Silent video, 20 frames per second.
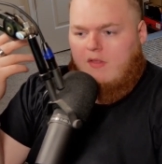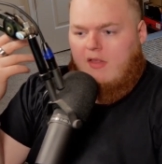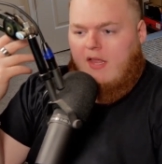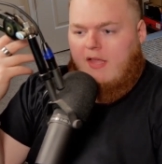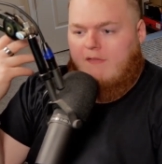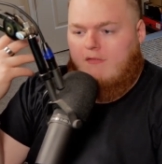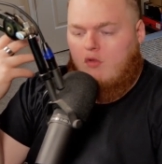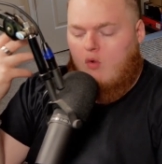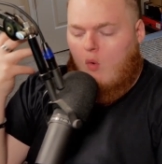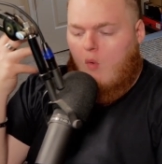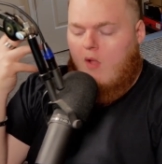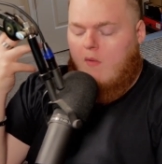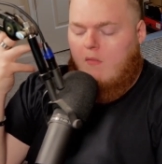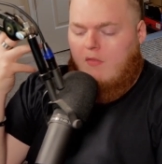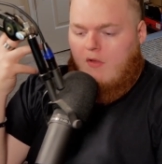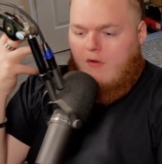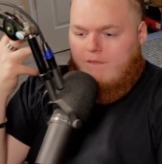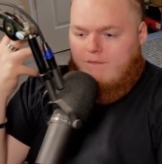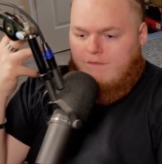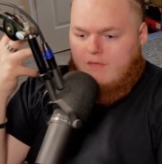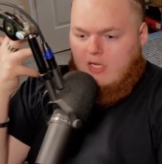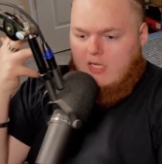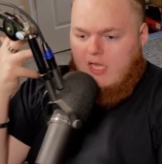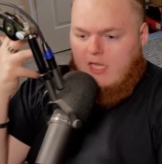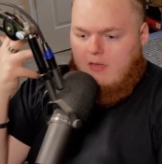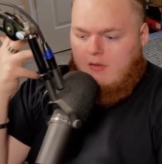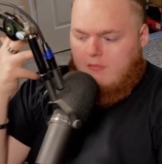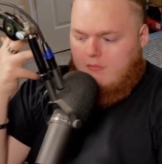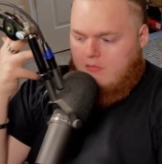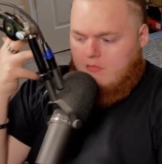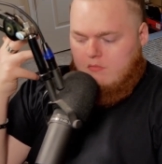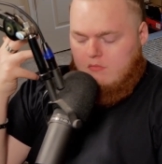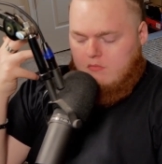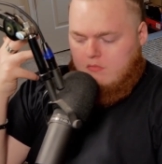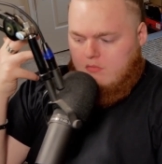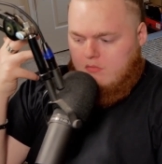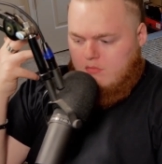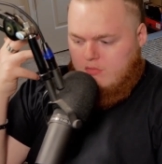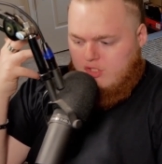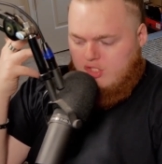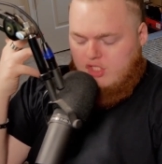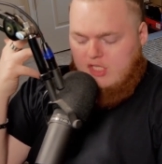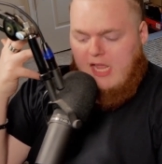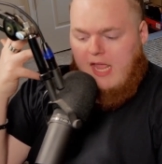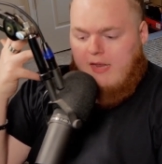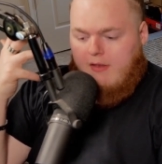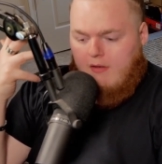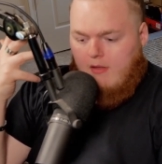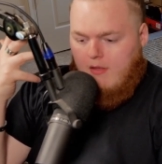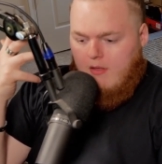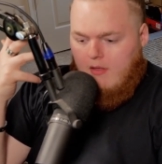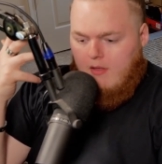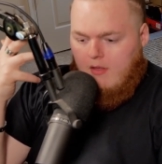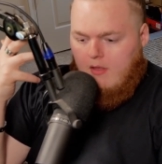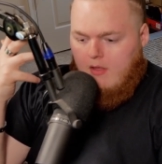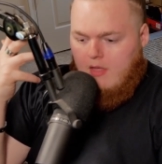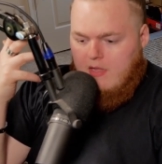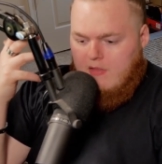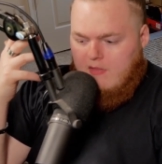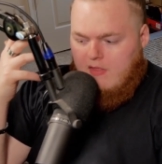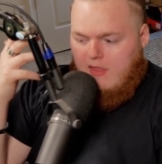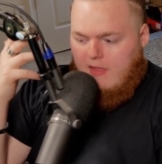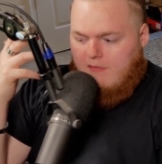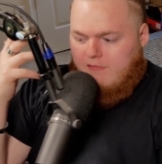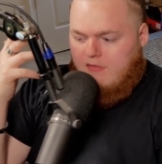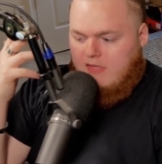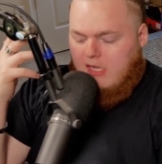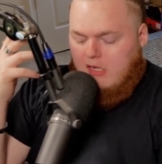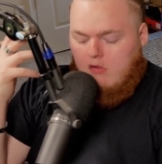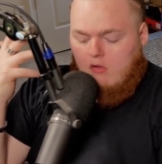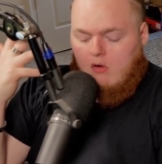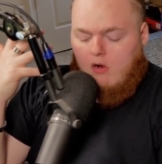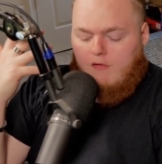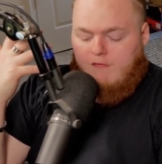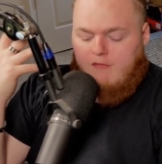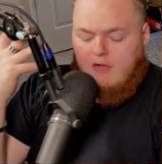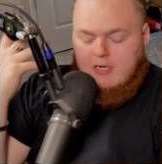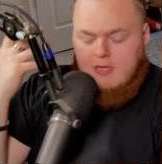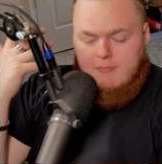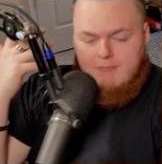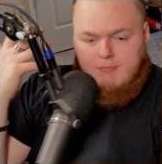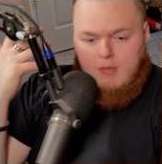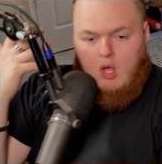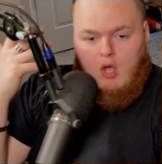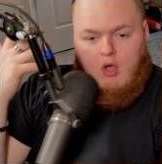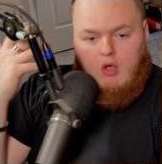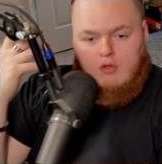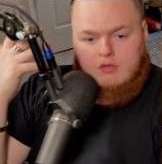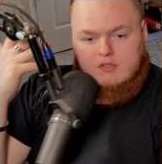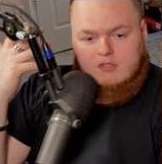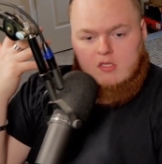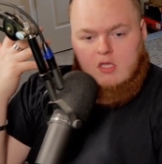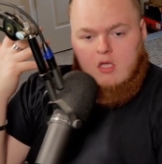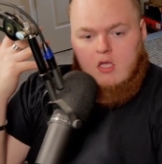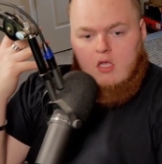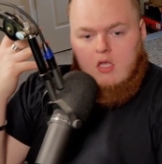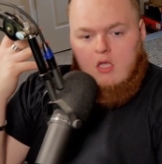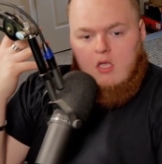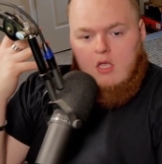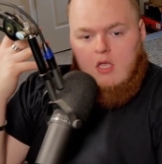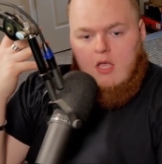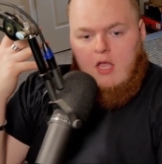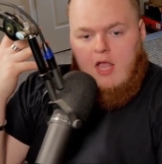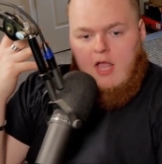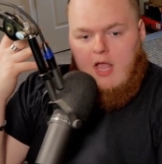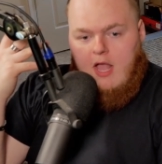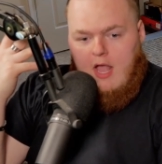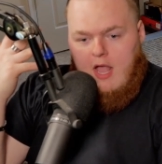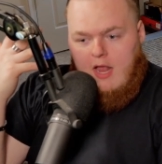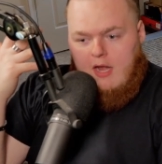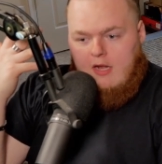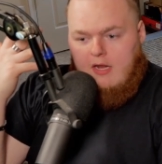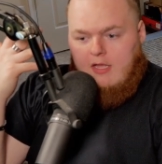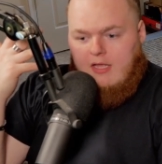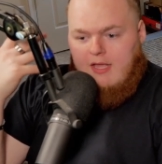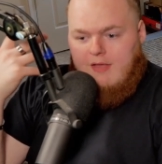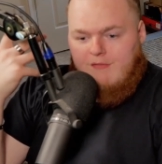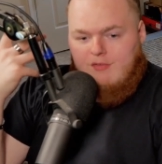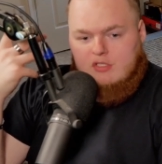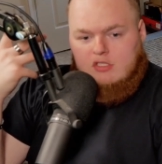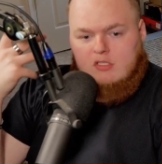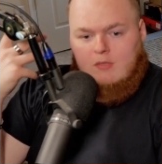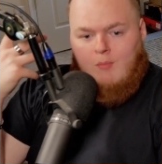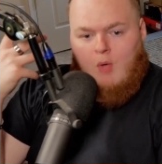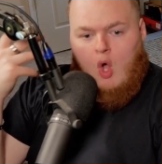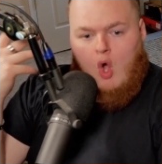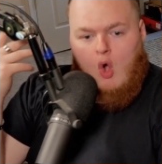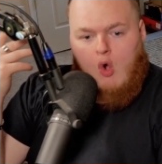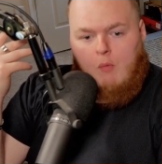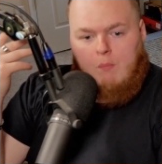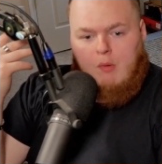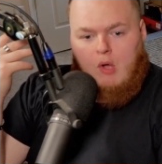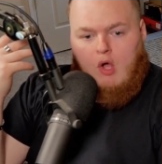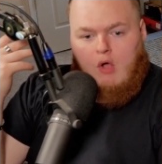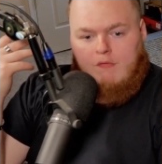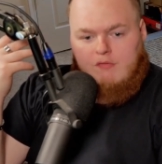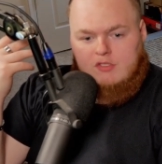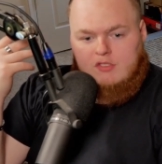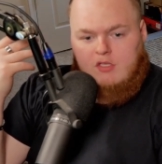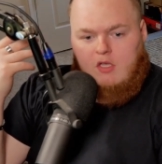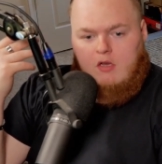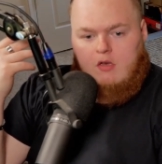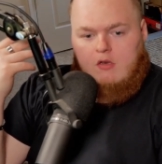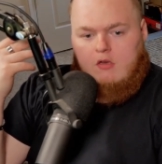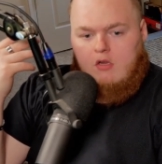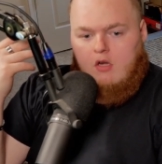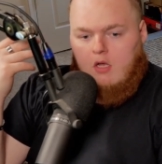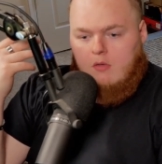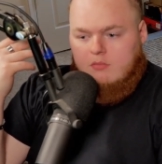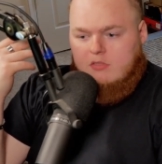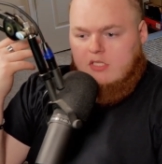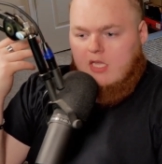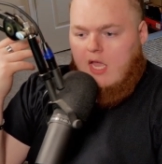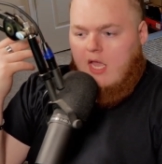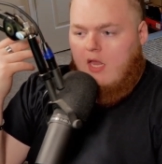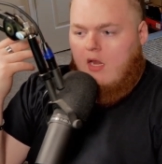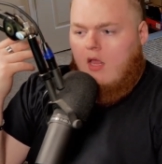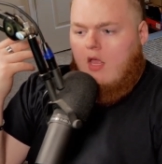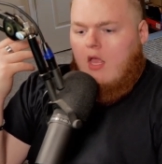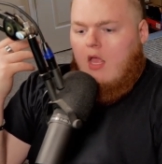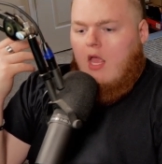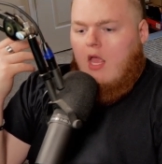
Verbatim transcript: They like toy with our fucking shit. They like tickle our fucking balls and give us some hope all of a sudden. You know what I'm saying?